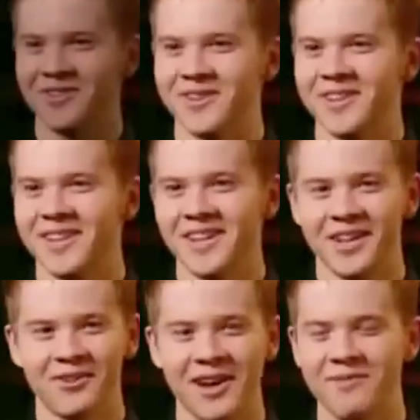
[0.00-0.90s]
not
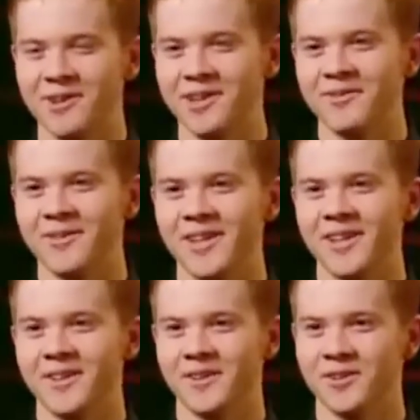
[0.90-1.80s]
great when you've uh,
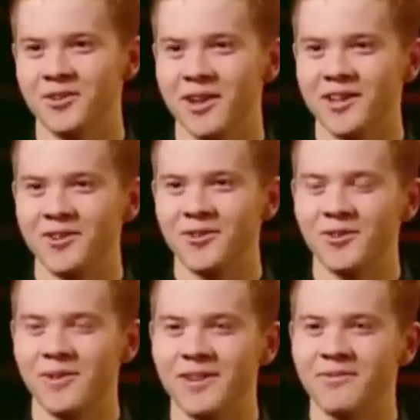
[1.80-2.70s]
tracked it all the
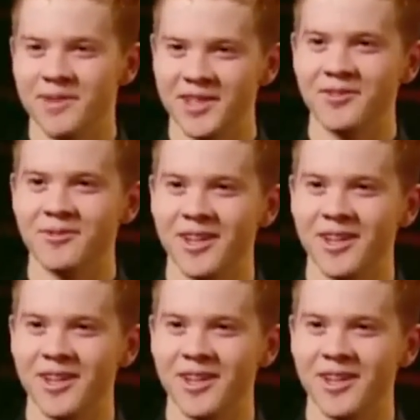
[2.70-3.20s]
way from the Central